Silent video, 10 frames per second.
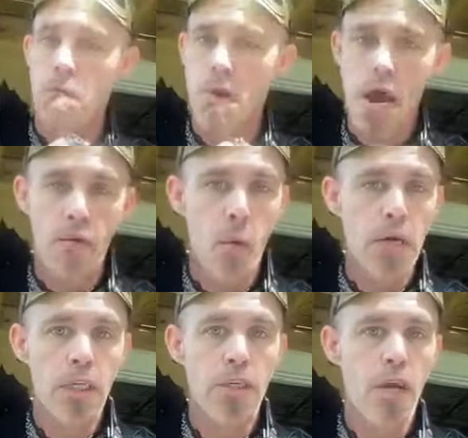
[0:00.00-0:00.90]
never
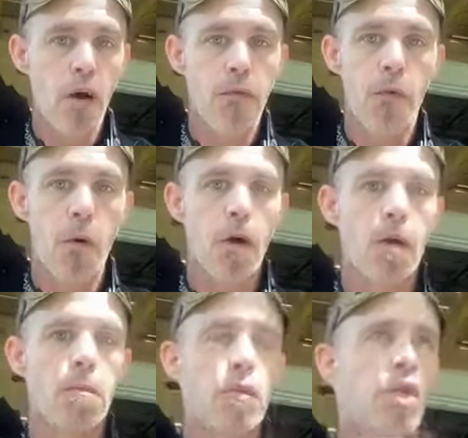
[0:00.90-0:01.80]
went to jail for
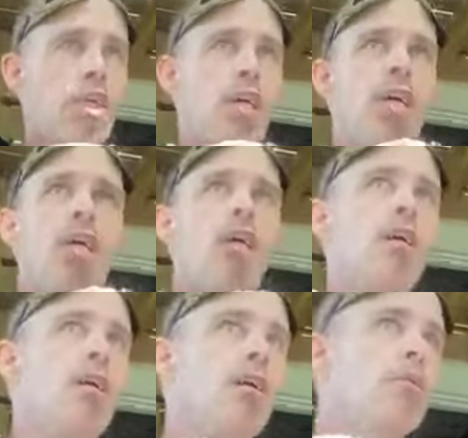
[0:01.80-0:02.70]
him.
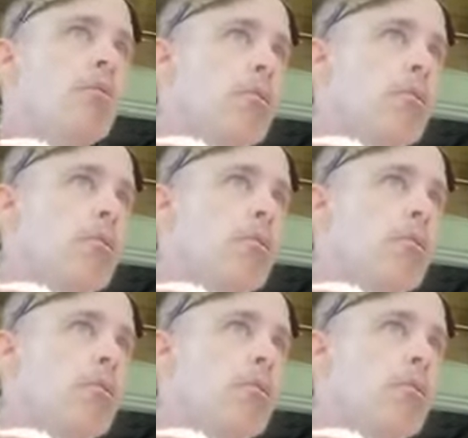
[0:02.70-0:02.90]
She